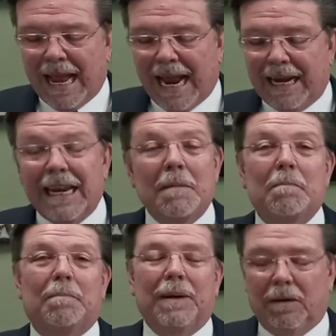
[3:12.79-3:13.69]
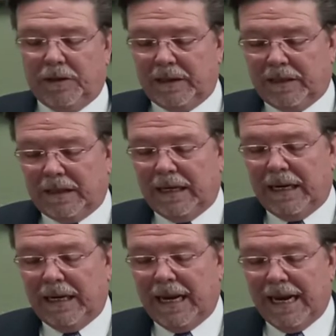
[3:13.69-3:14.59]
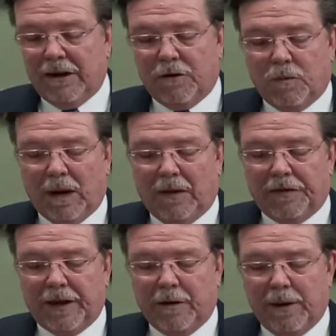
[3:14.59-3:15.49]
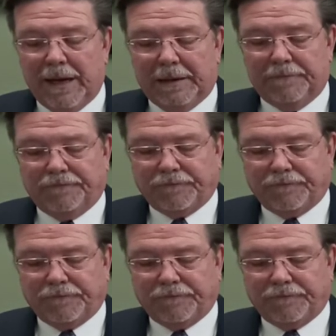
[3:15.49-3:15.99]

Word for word: and he built the city and dwelt therein.